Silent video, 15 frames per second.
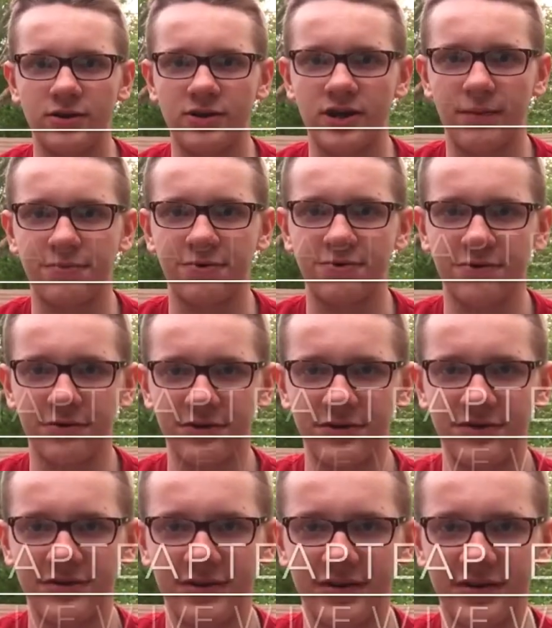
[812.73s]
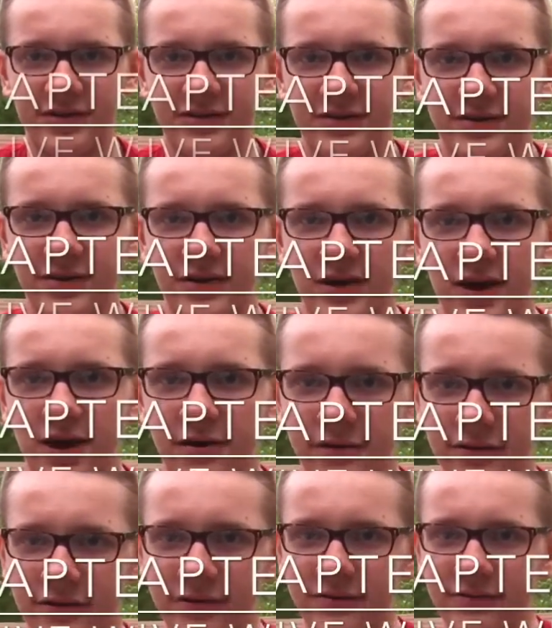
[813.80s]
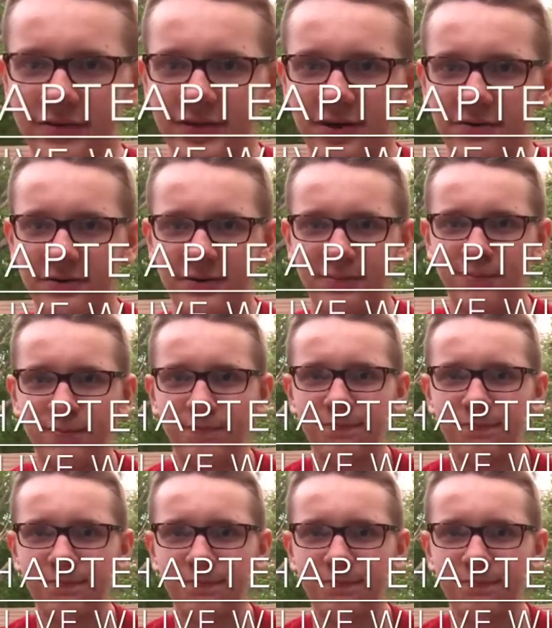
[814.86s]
Chapter 36, How to Live Without Him.